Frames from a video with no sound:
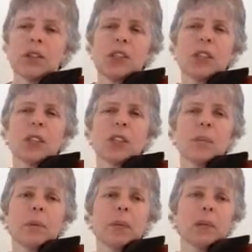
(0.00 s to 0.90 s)
change it
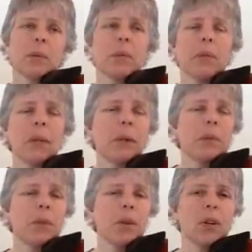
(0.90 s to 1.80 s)
up a little bit by
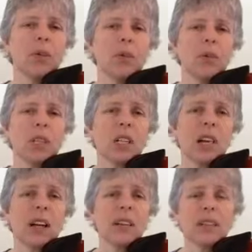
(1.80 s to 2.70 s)
maybe putting a few
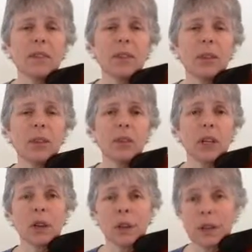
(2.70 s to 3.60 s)
slides in, if you can do
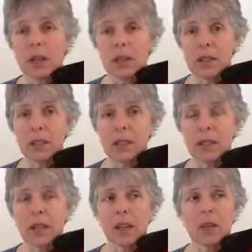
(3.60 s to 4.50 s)
that and still
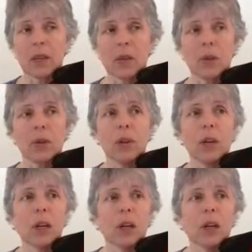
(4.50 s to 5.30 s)
stay in tune.